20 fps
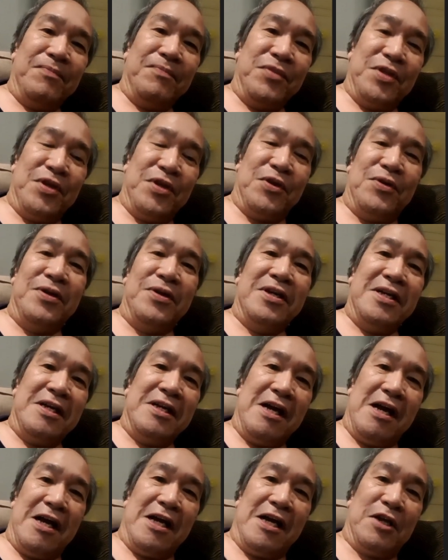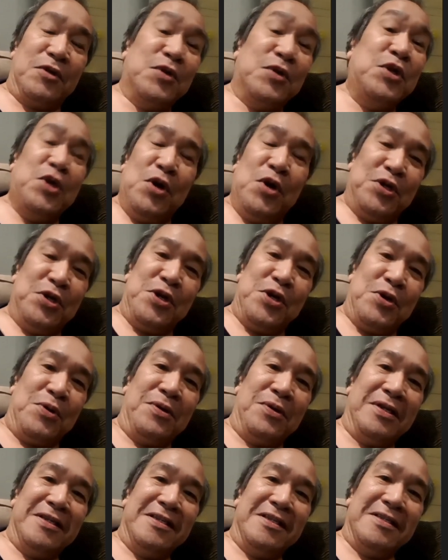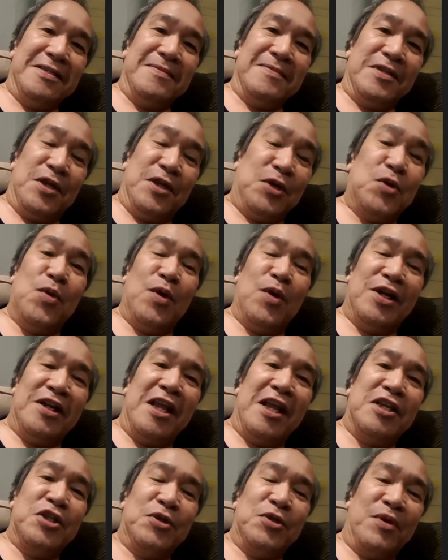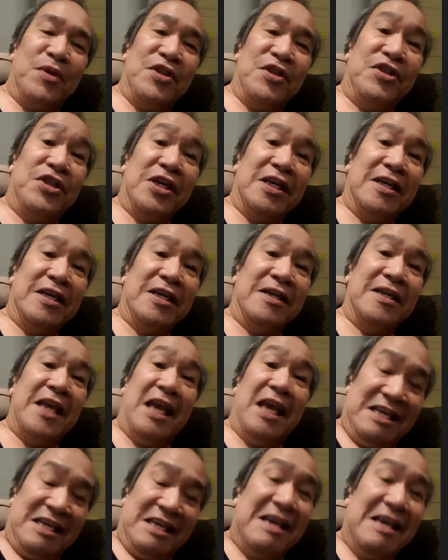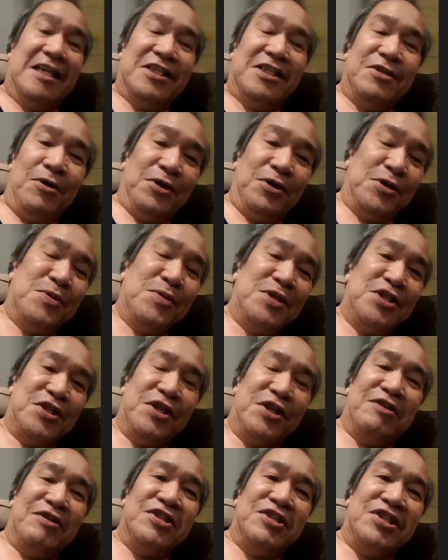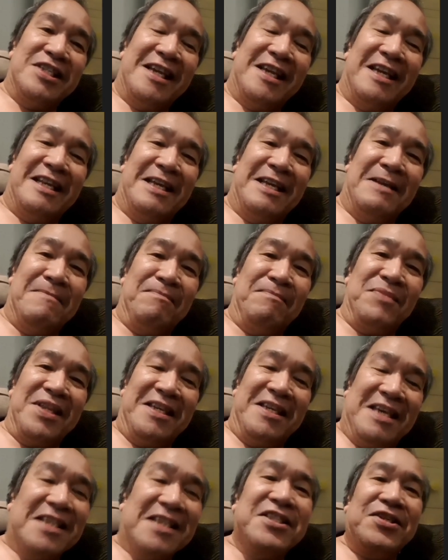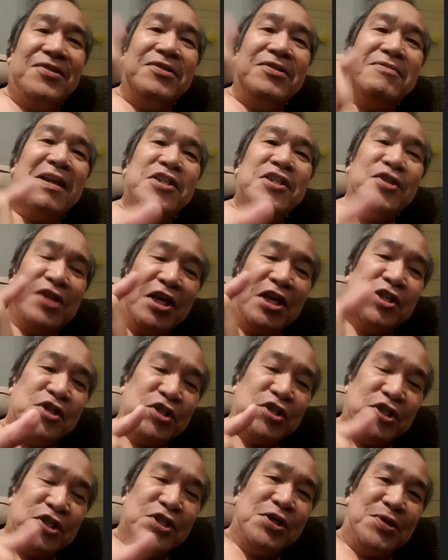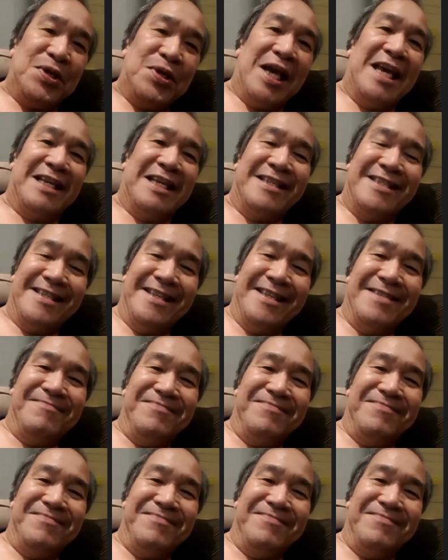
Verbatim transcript: you know, uh, good audio in coordination with uh, AES, Audio Engineering Society. Yes, congratulations to you guys.